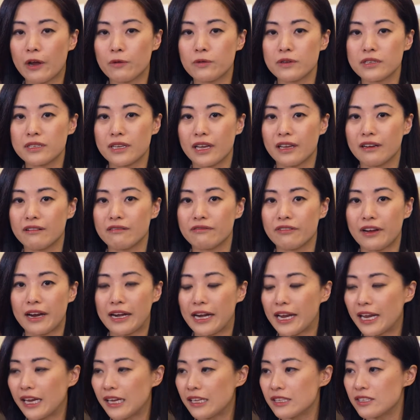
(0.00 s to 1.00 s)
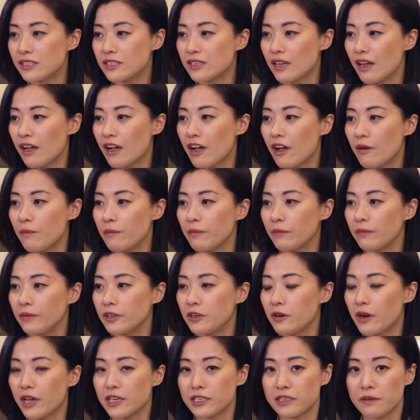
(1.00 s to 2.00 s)
was in finance,
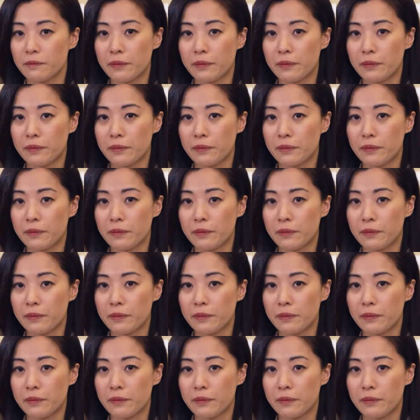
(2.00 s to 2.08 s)
as a